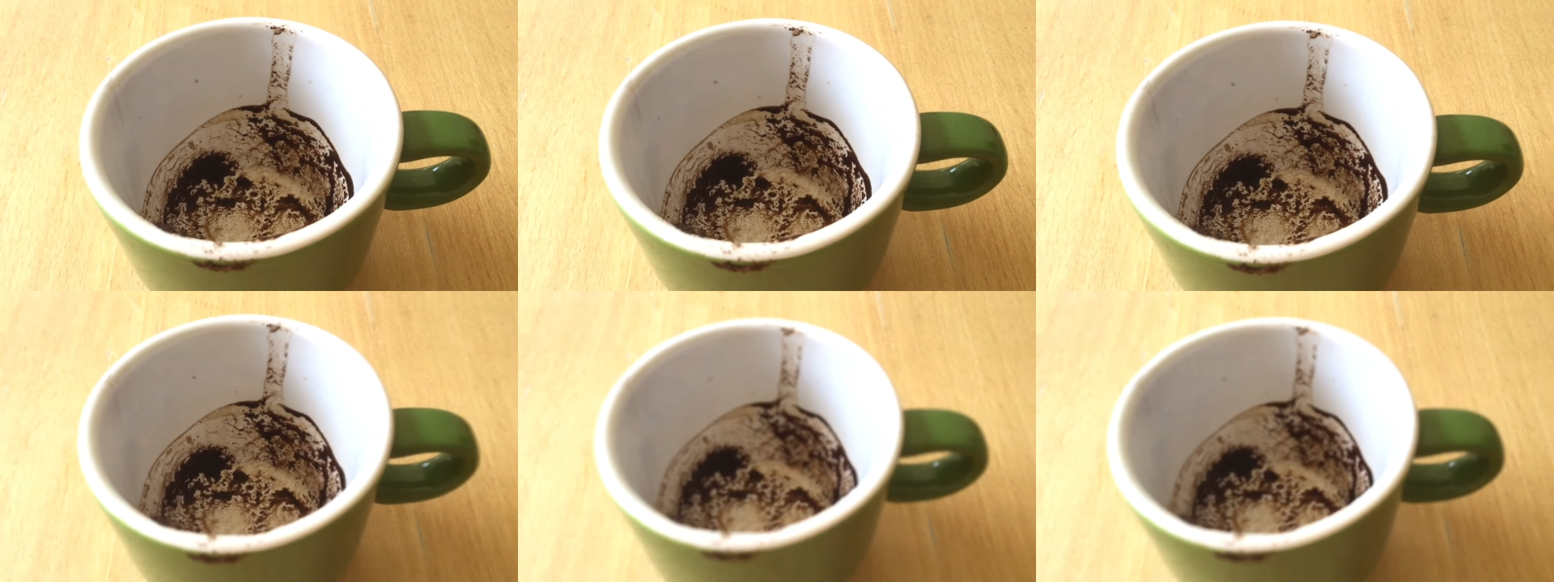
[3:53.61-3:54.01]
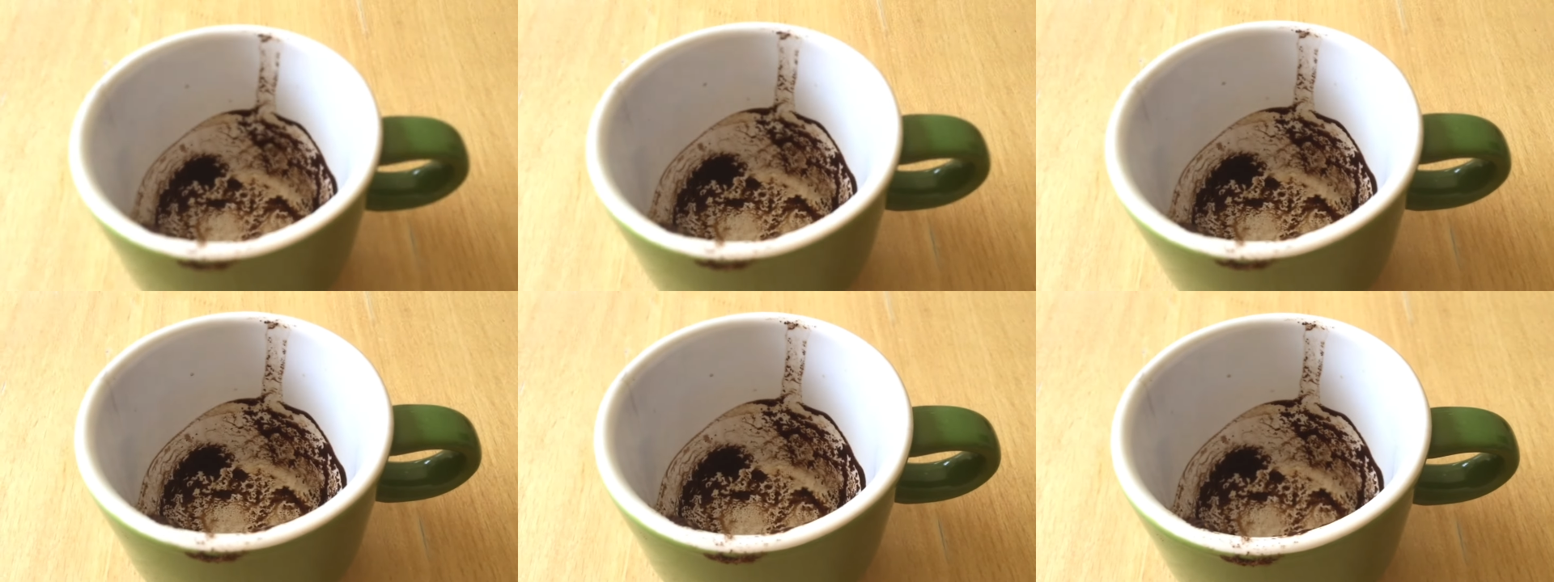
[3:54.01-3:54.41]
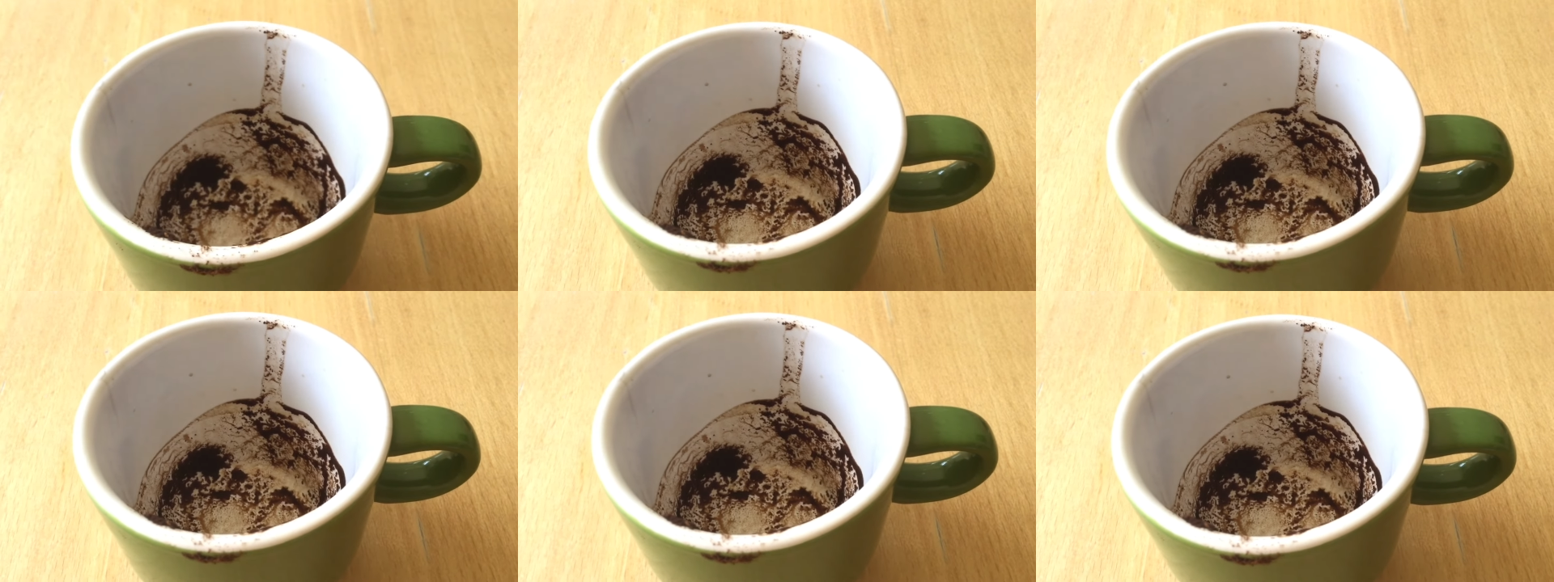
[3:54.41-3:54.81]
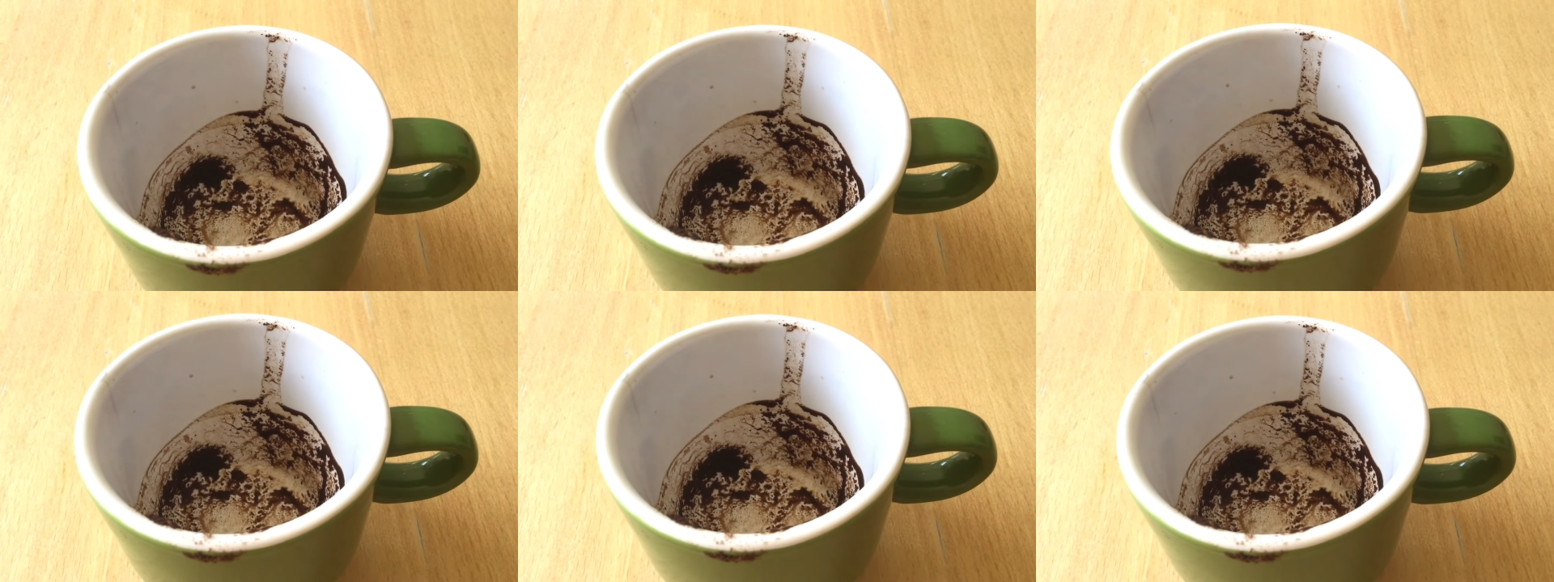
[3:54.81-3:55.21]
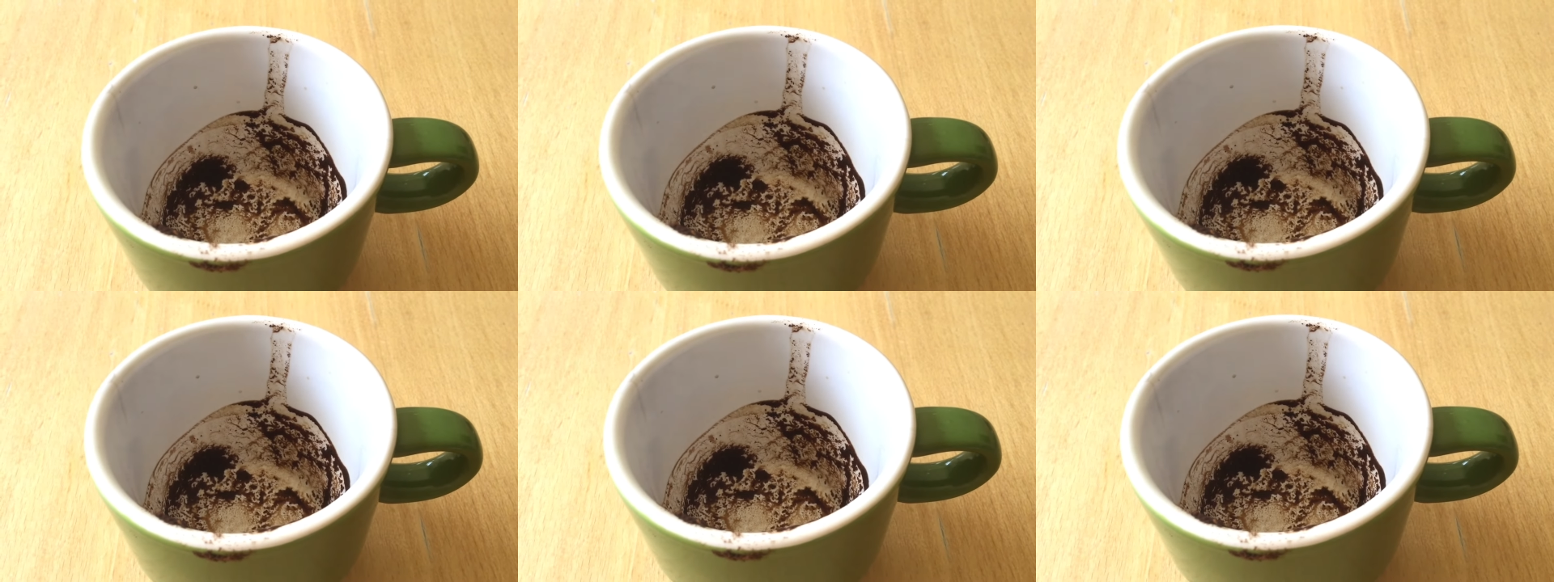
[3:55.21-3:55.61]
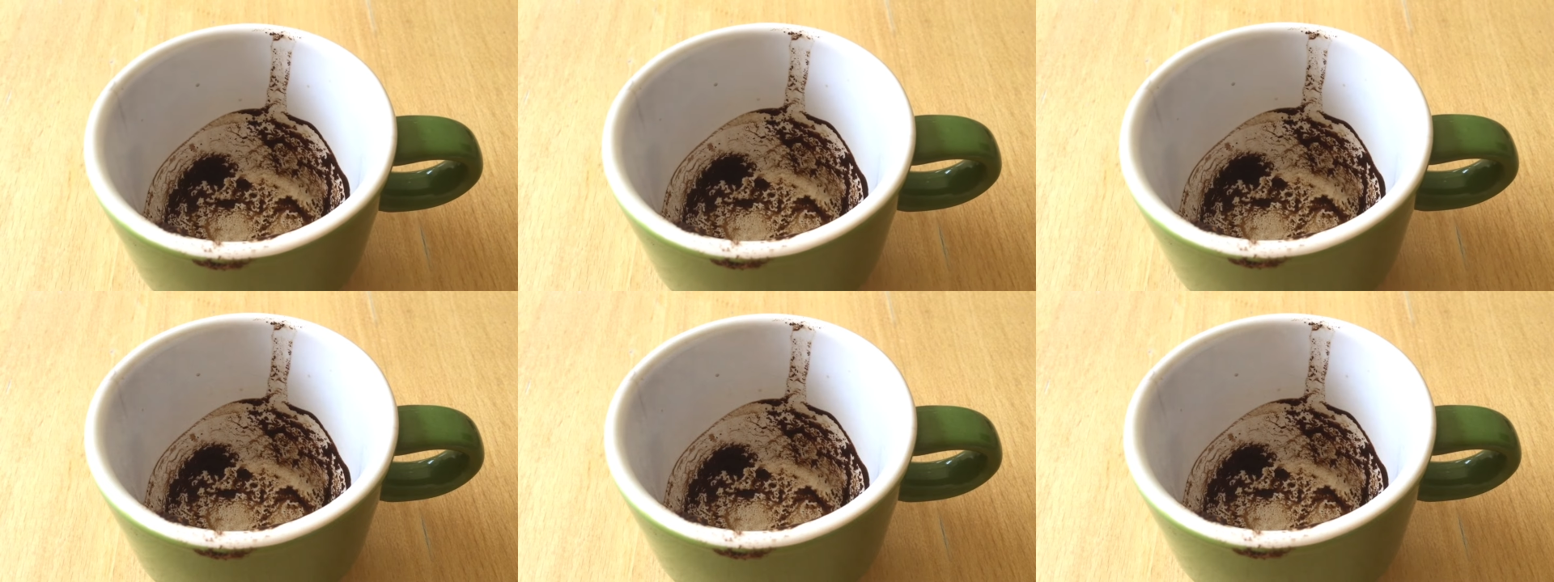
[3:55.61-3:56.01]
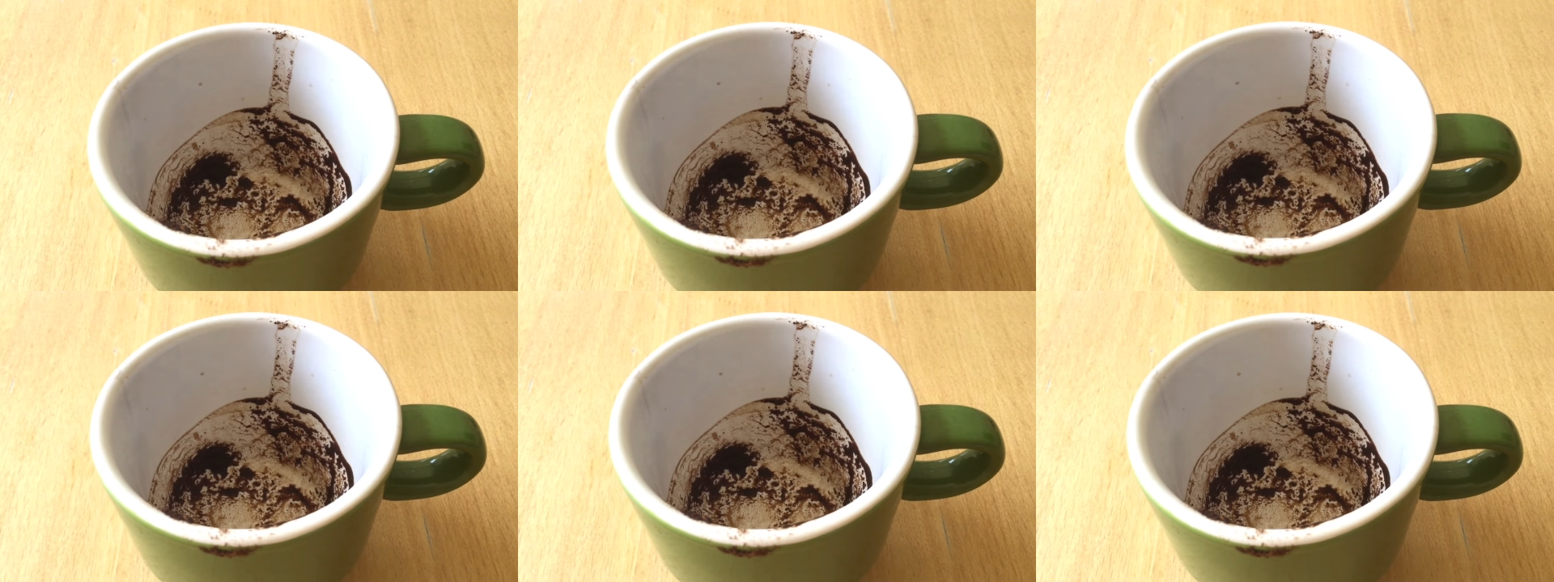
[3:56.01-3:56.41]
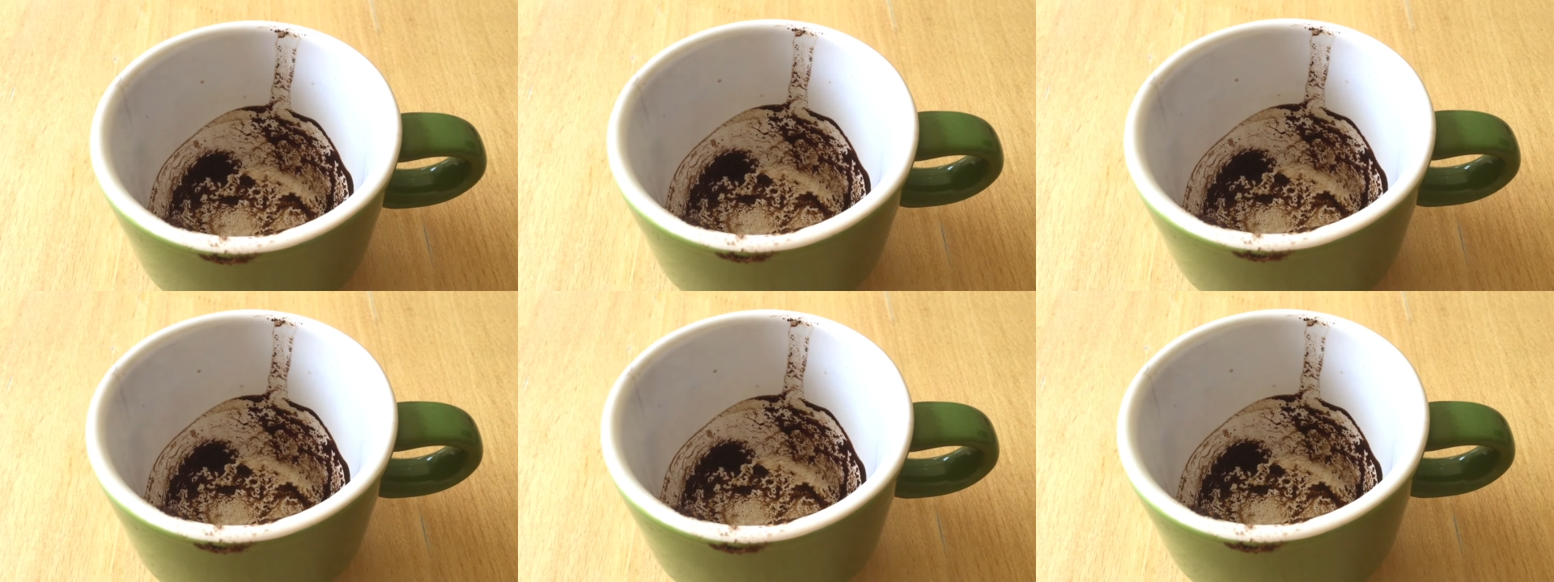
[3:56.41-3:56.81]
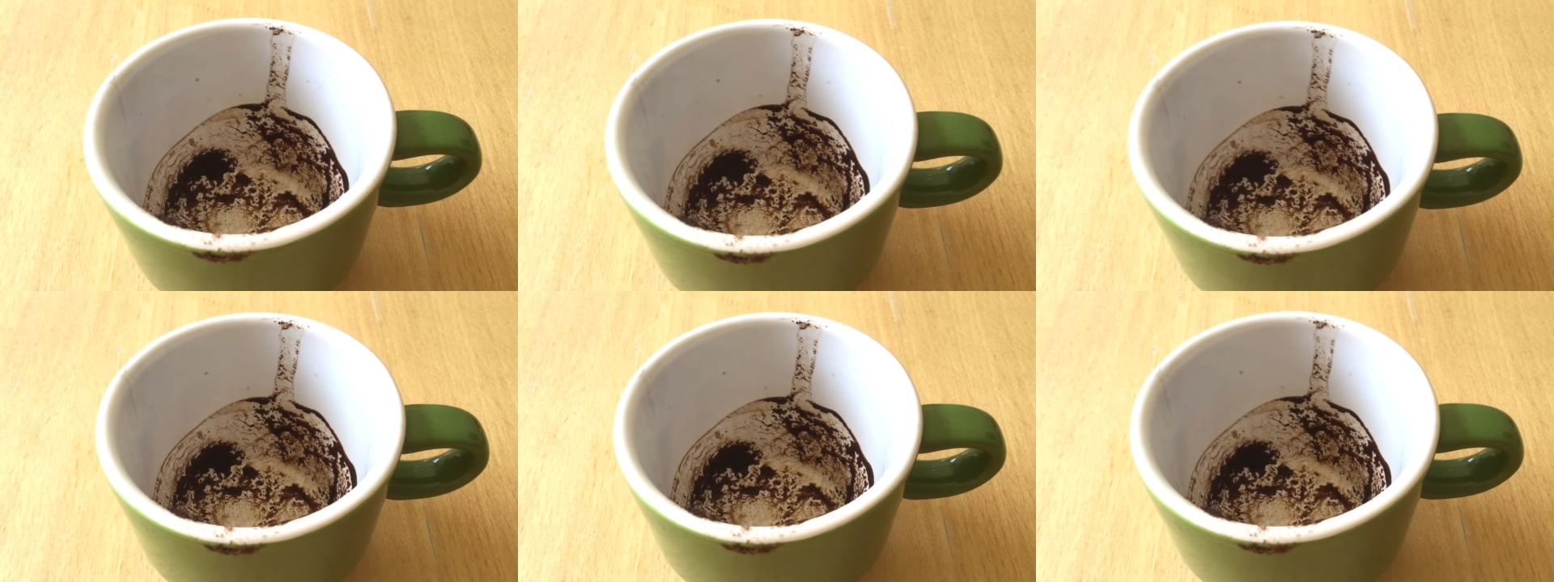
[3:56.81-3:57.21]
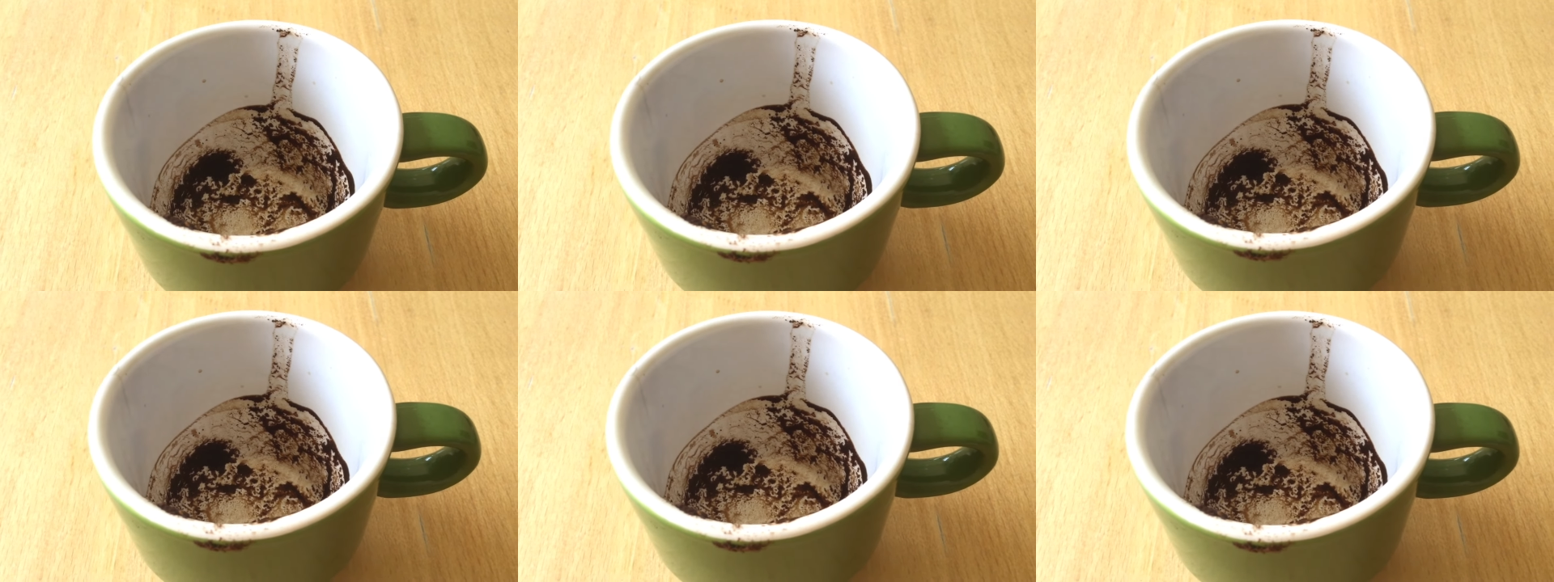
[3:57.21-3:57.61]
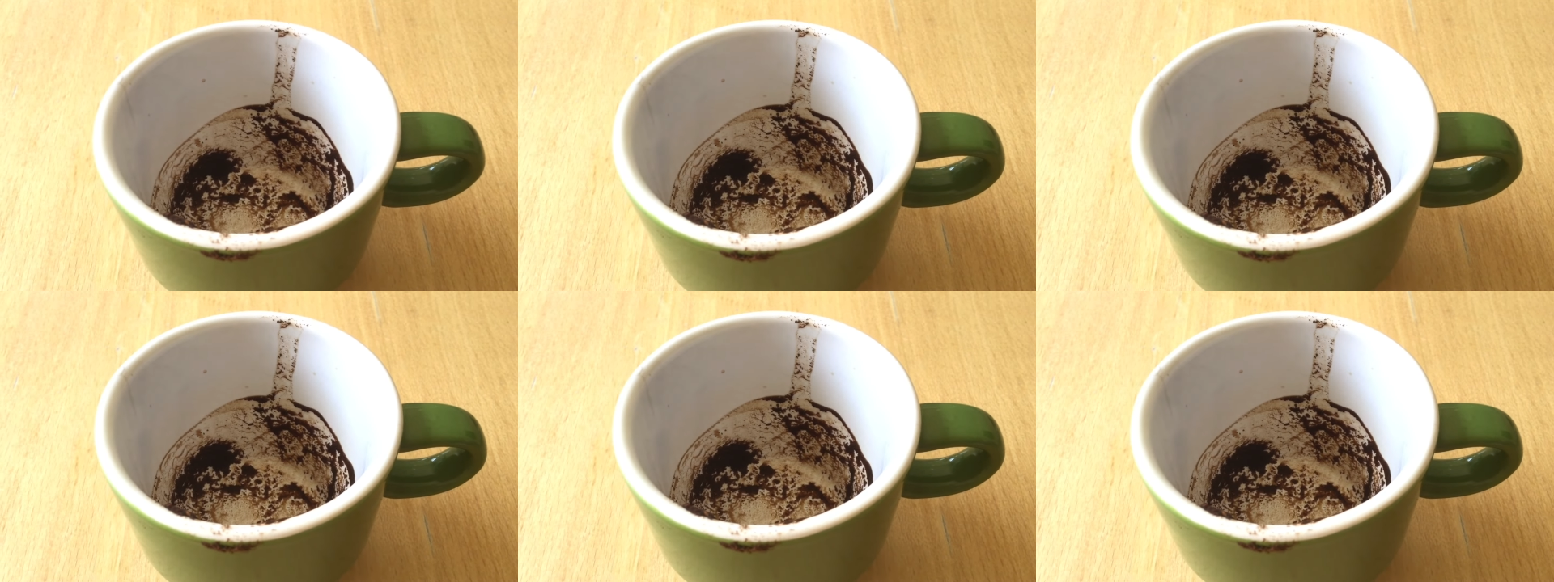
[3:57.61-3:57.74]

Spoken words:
No face is visible, so there are no lips to read.